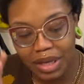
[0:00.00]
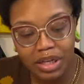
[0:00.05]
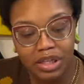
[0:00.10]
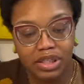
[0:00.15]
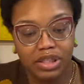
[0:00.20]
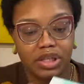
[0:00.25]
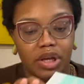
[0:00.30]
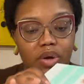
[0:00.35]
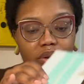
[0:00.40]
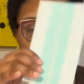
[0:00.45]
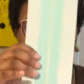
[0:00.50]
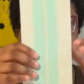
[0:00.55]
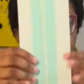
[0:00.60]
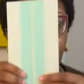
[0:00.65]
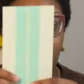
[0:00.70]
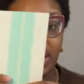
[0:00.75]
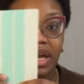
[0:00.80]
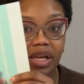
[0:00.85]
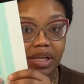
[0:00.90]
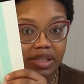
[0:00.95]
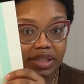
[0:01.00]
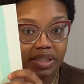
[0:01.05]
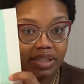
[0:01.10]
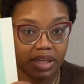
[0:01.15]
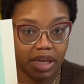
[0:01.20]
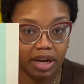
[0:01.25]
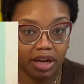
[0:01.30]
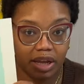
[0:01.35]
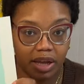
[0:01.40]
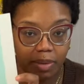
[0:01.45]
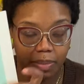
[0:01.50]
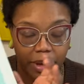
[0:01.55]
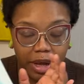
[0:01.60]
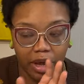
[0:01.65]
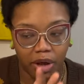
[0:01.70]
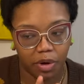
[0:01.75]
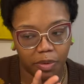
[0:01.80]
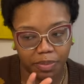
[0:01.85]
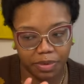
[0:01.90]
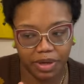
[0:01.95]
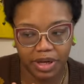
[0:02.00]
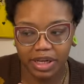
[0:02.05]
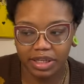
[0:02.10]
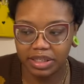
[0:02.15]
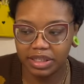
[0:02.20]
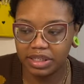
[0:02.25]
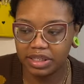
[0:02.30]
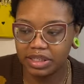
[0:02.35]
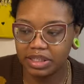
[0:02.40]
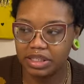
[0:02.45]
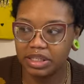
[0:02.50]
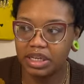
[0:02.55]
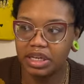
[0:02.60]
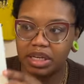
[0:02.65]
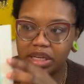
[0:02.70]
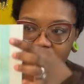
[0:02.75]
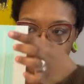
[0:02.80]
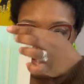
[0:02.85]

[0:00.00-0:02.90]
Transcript: So the way it's set up, I hope you guys can see it,